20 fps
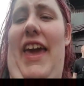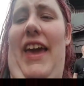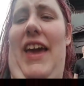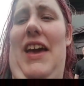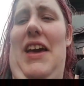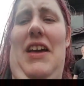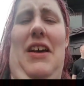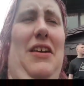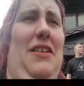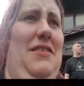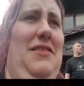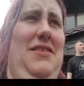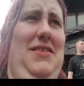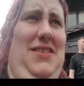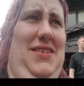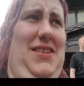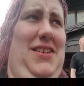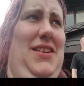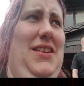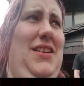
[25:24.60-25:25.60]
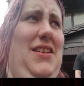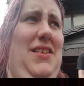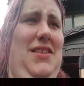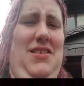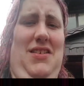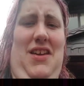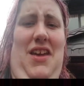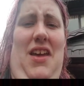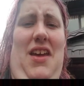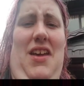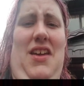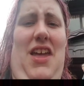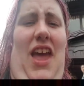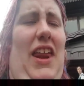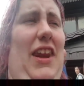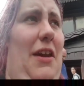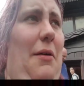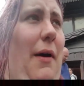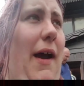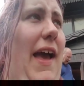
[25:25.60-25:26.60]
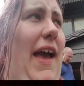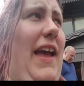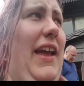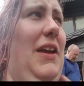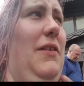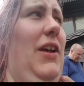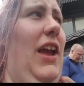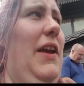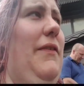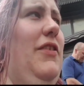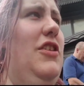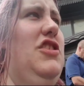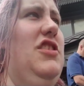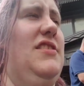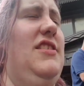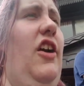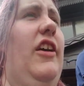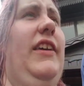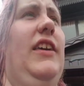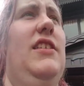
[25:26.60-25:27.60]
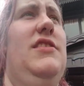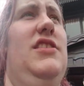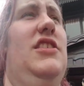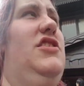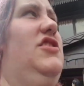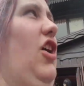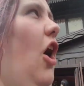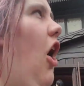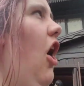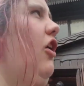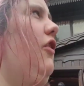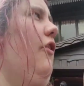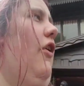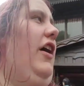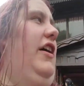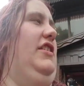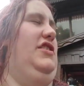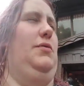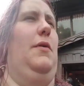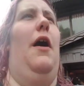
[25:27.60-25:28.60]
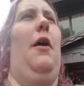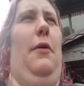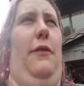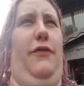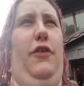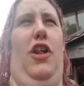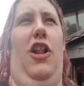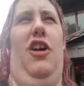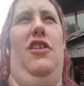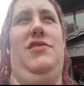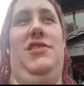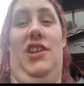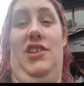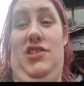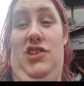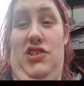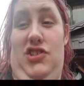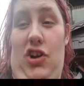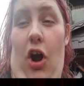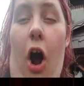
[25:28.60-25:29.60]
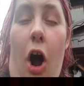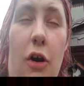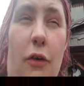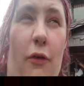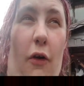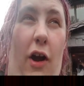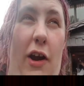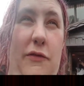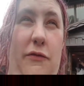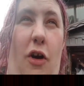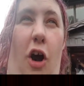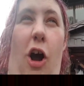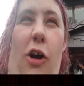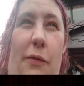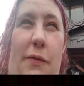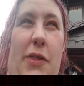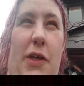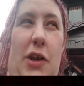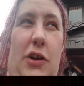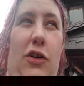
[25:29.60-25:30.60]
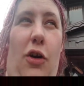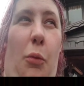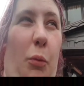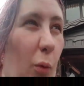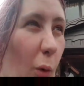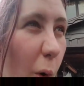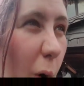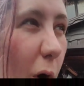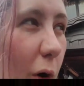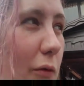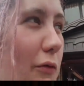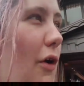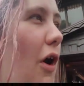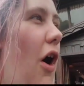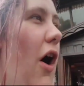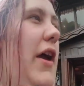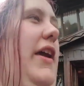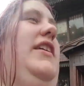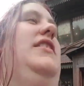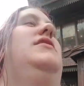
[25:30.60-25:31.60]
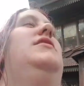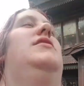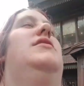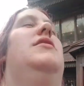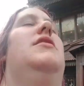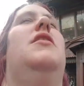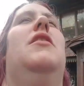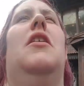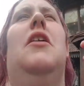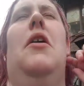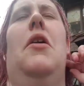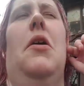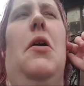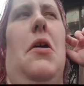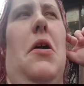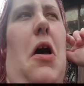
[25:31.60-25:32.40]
Efteling and anywhere, even just like as a dark ride as well, if you class it as a dark ride rather than a water ride.